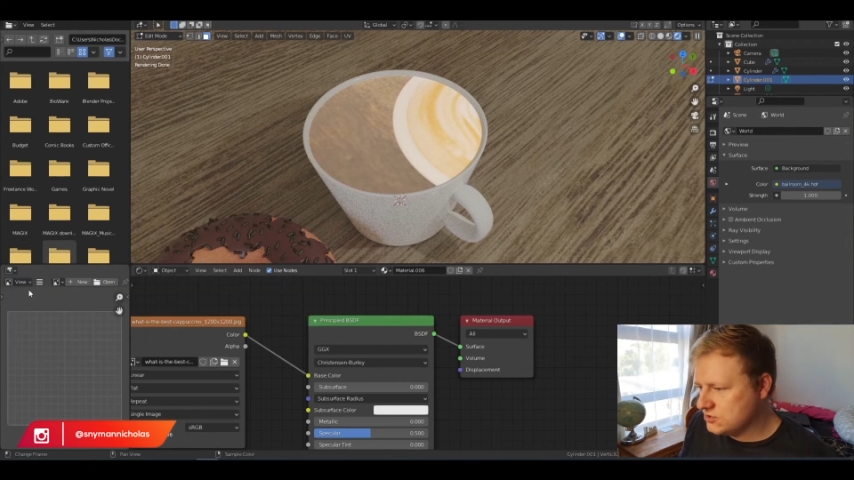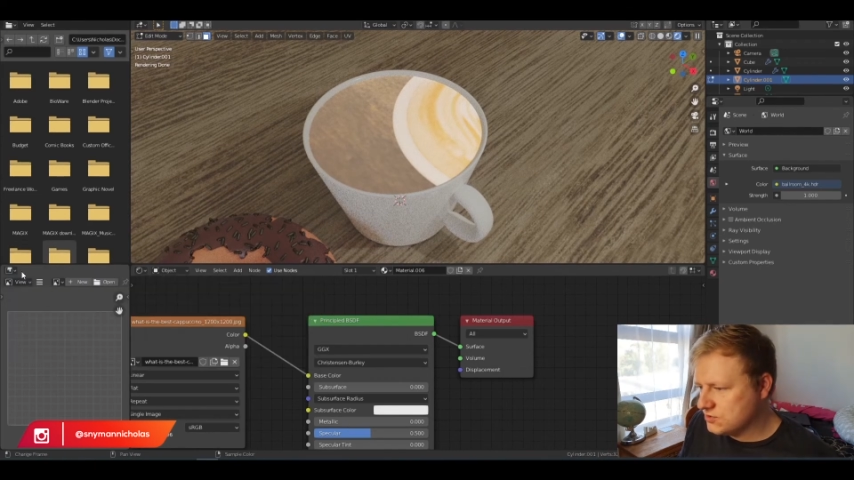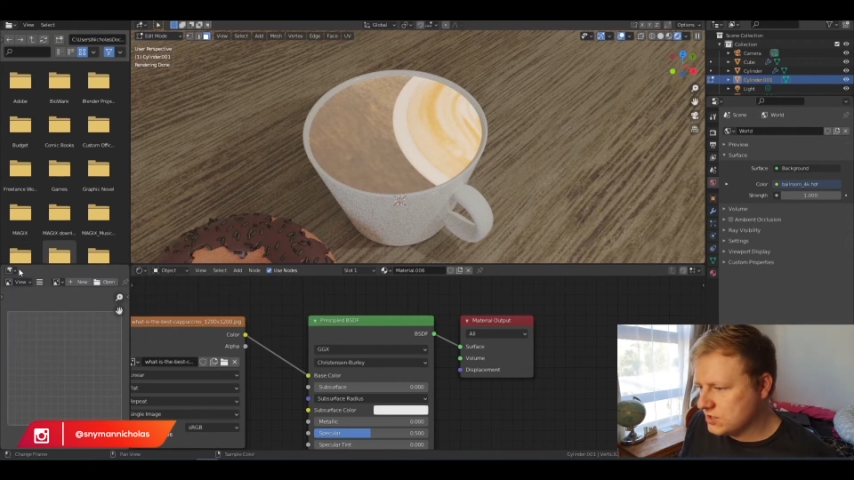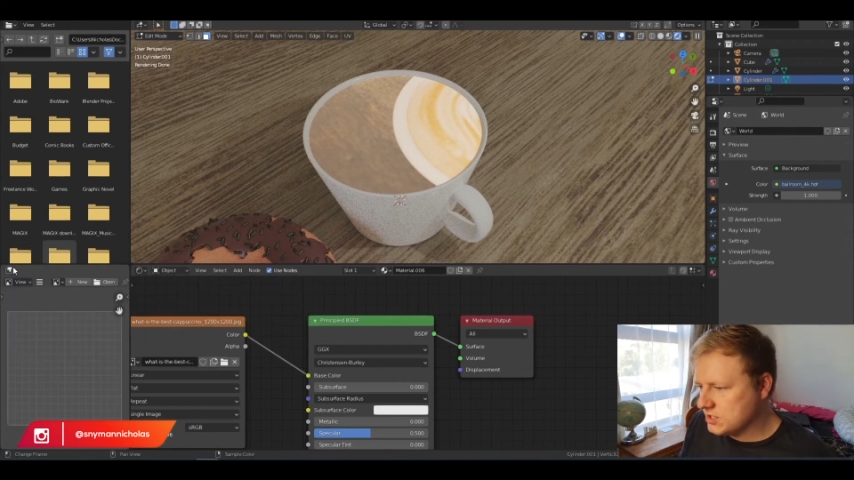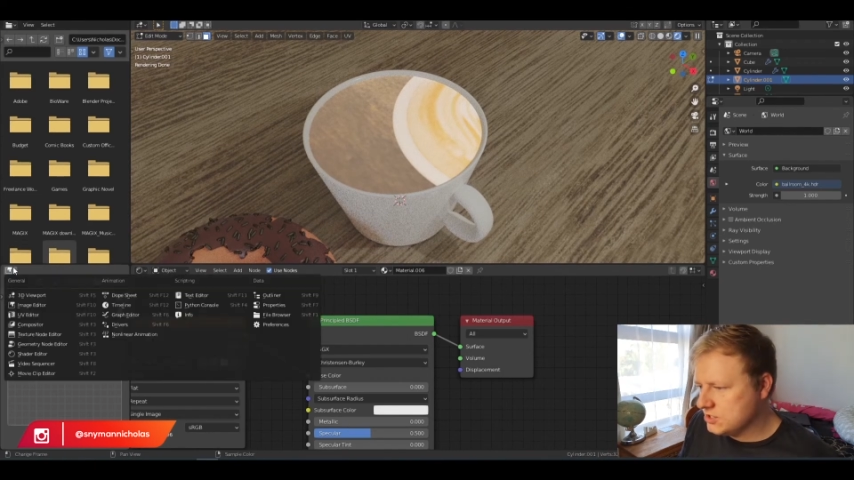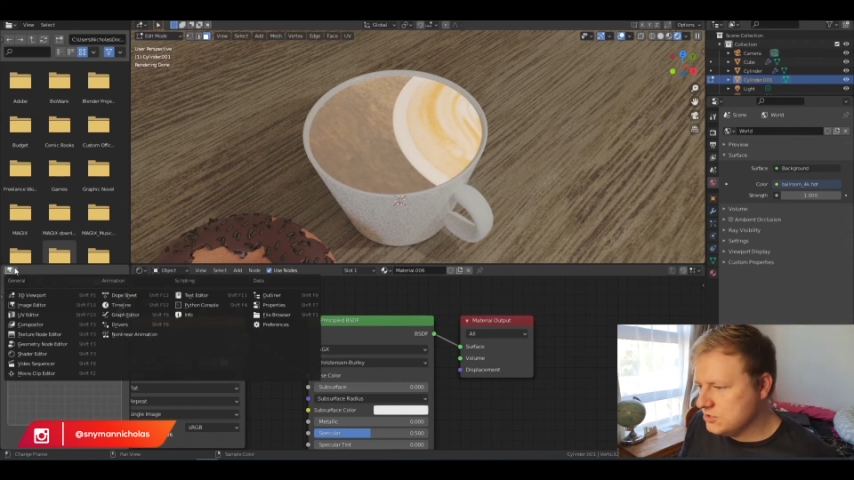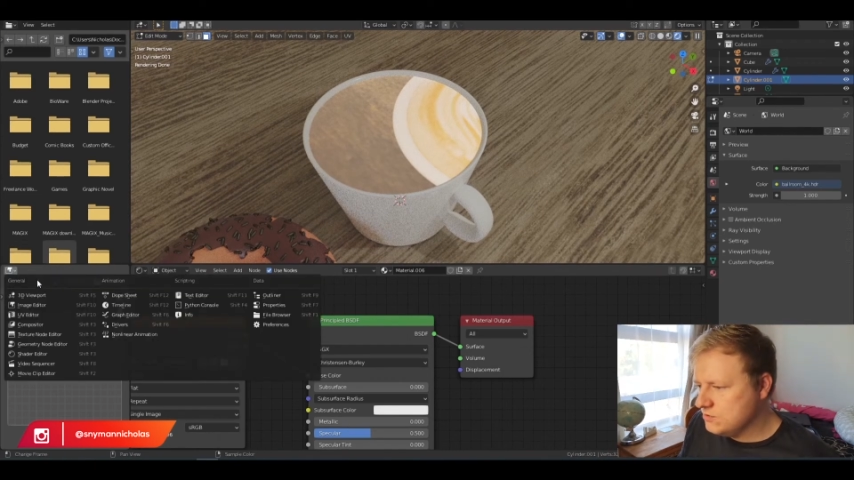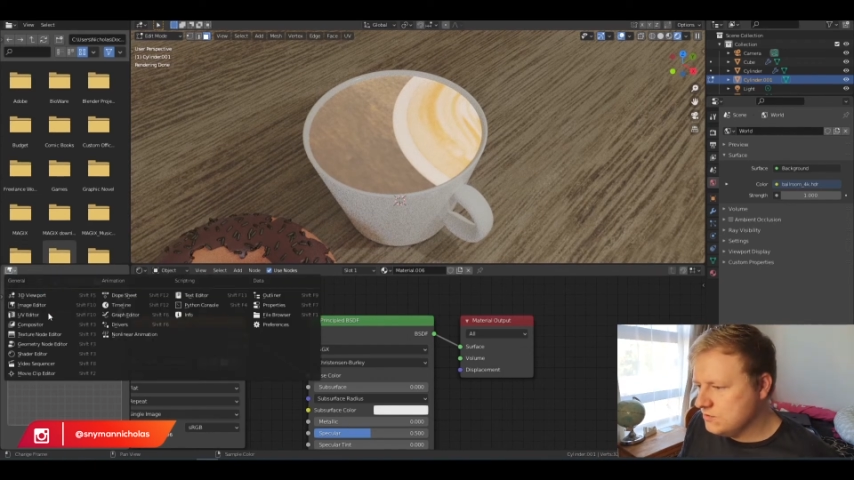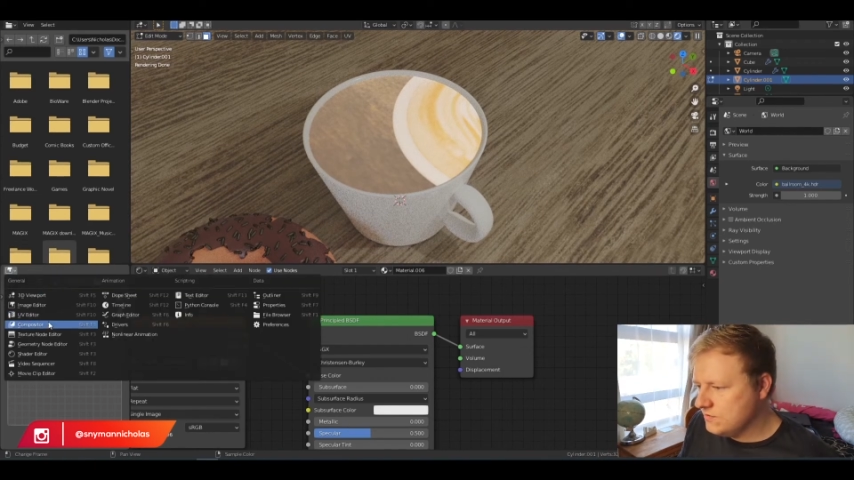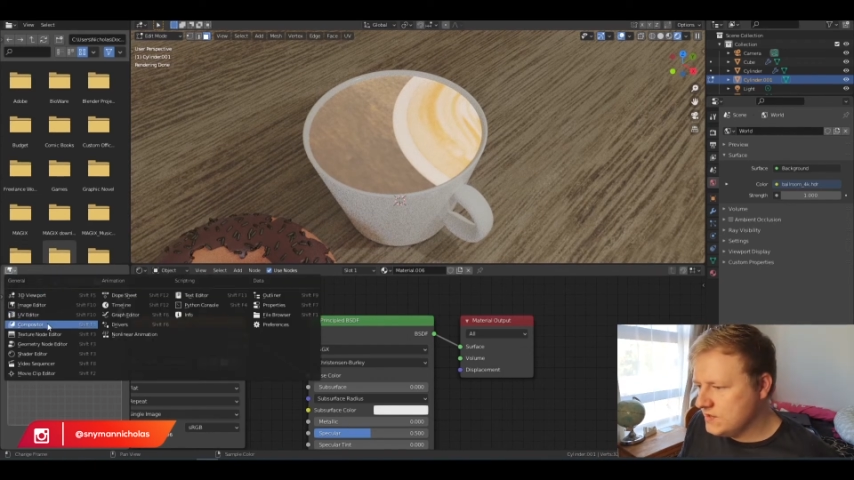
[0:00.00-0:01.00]
to
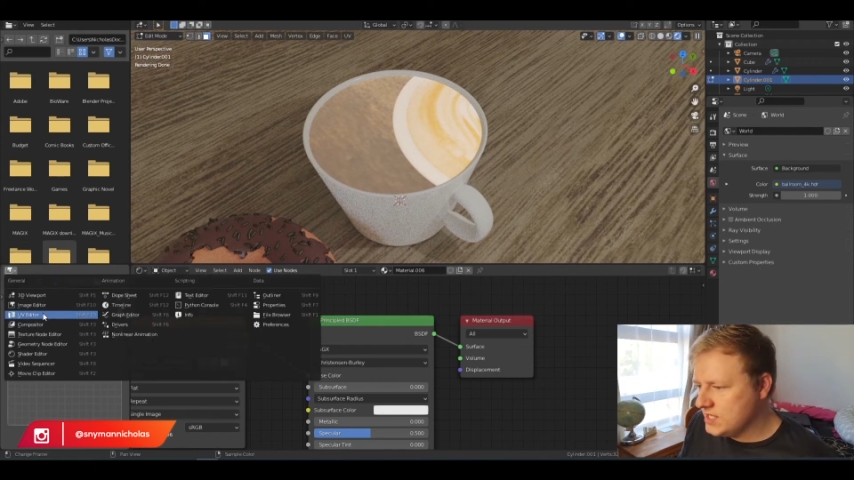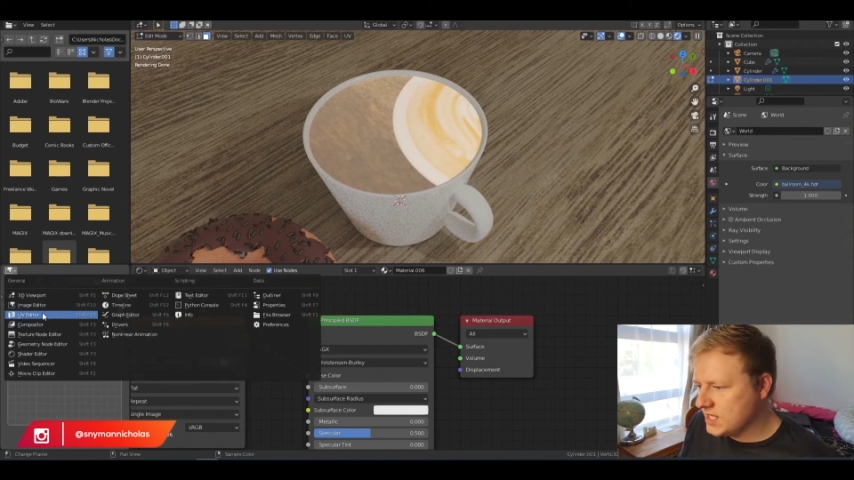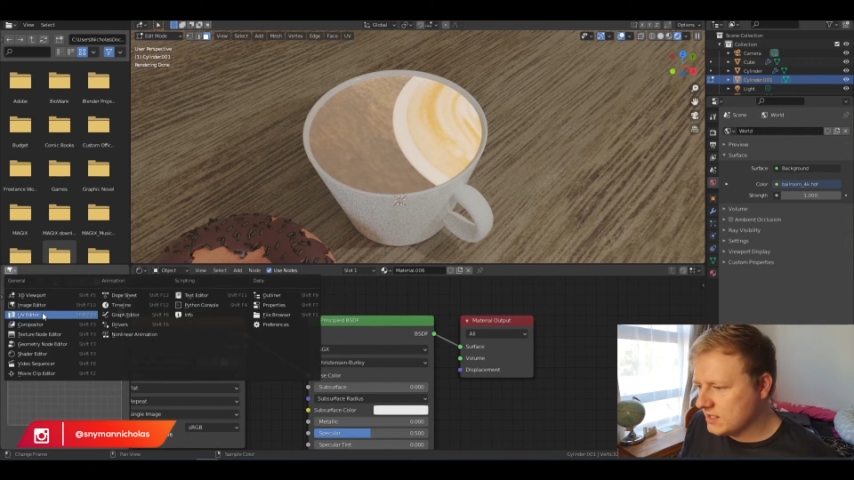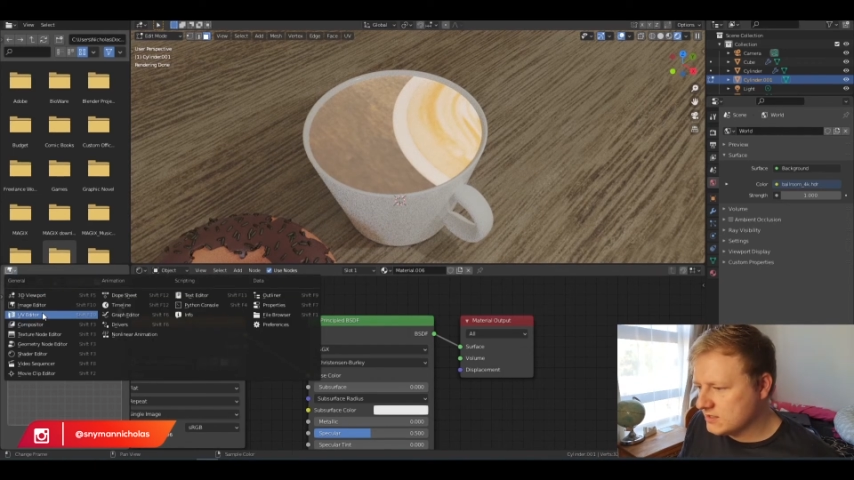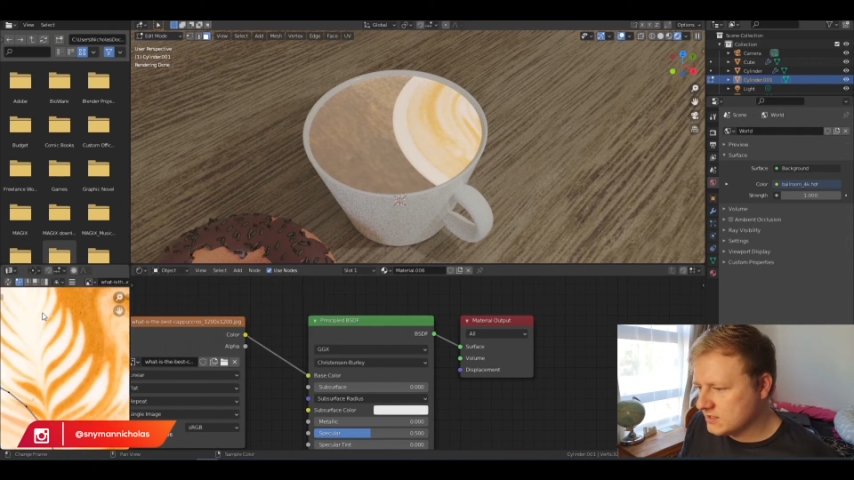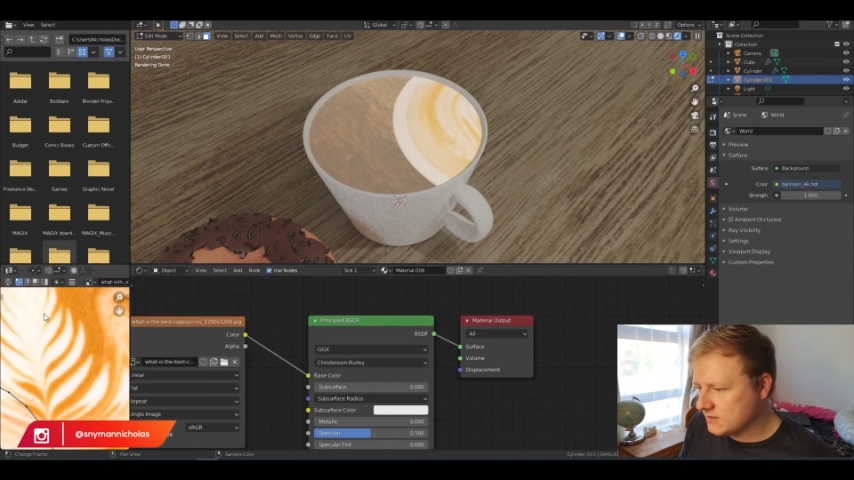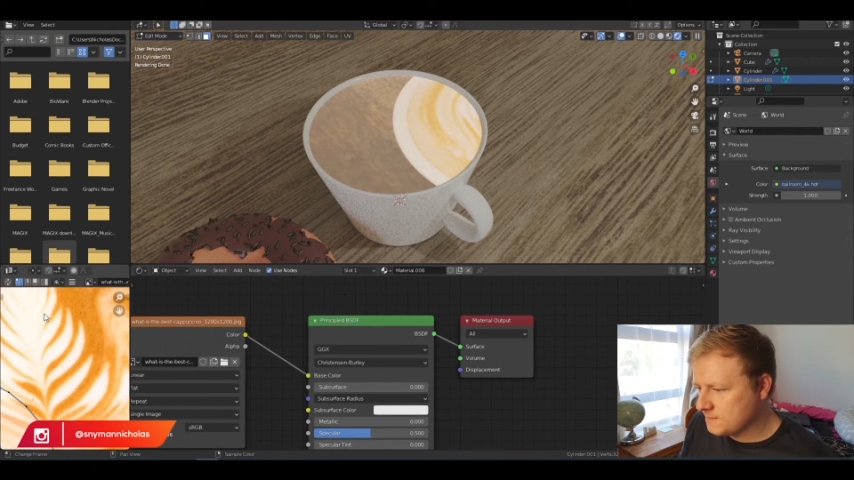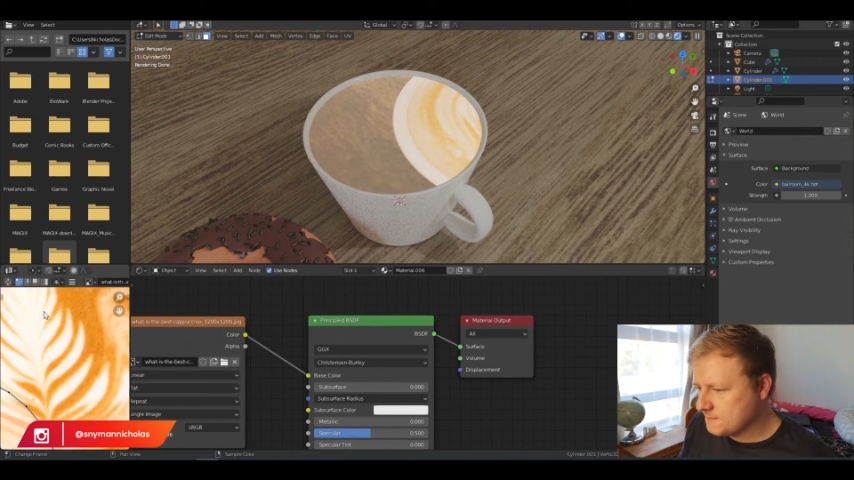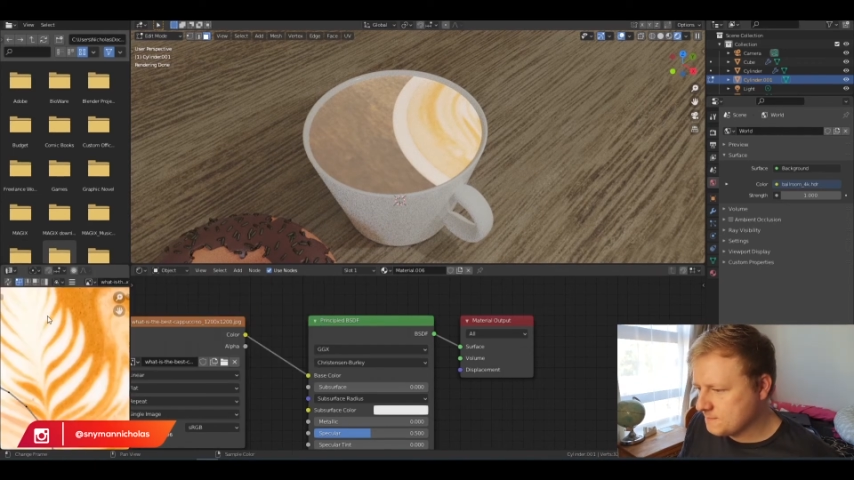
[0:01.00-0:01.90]
UV editor.